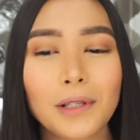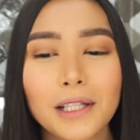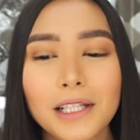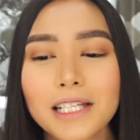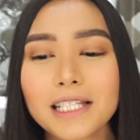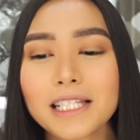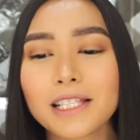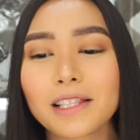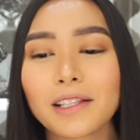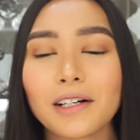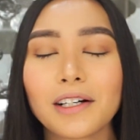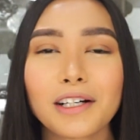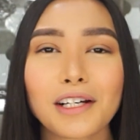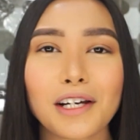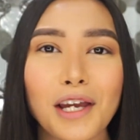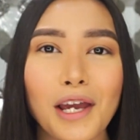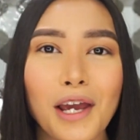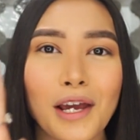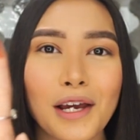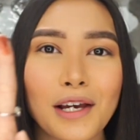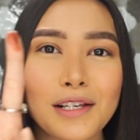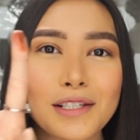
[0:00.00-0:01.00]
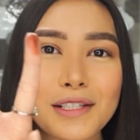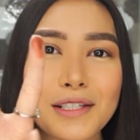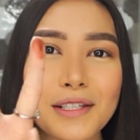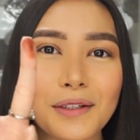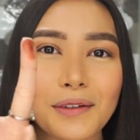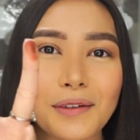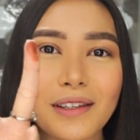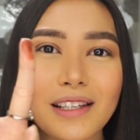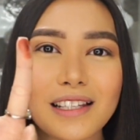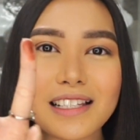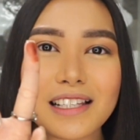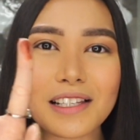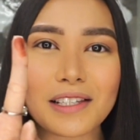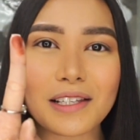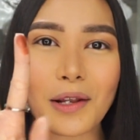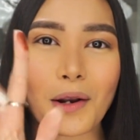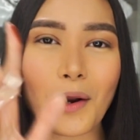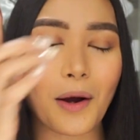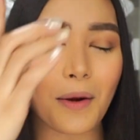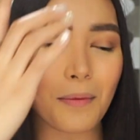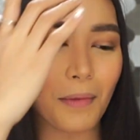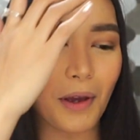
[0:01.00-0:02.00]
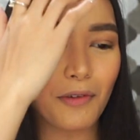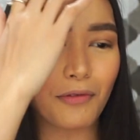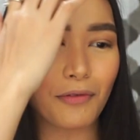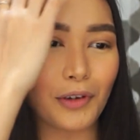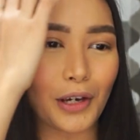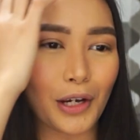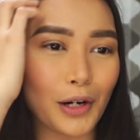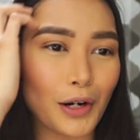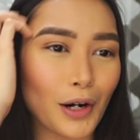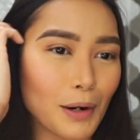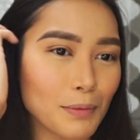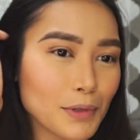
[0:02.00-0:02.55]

with this look. So this is it on my finger.